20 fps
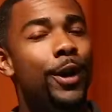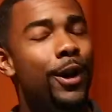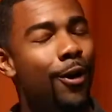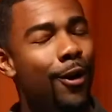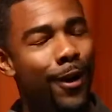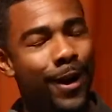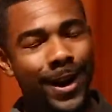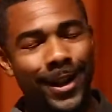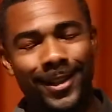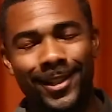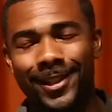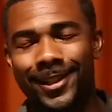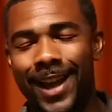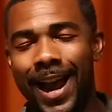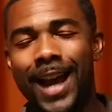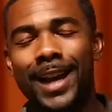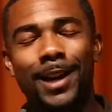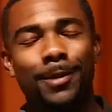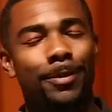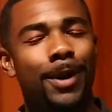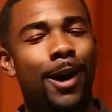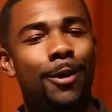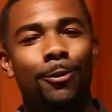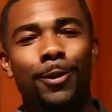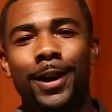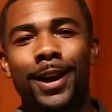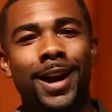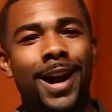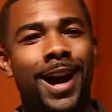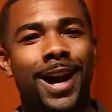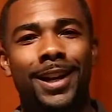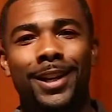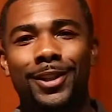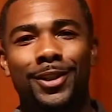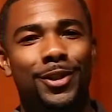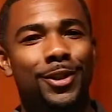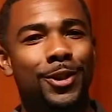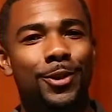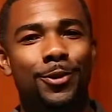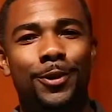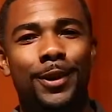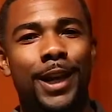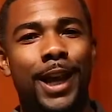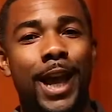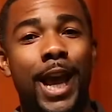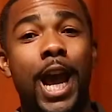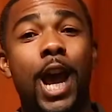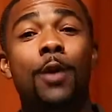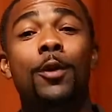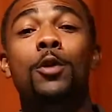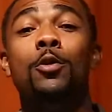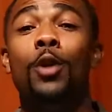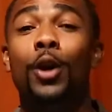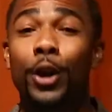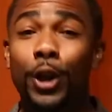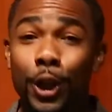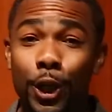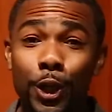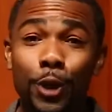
We are excited about what God is doing, and we want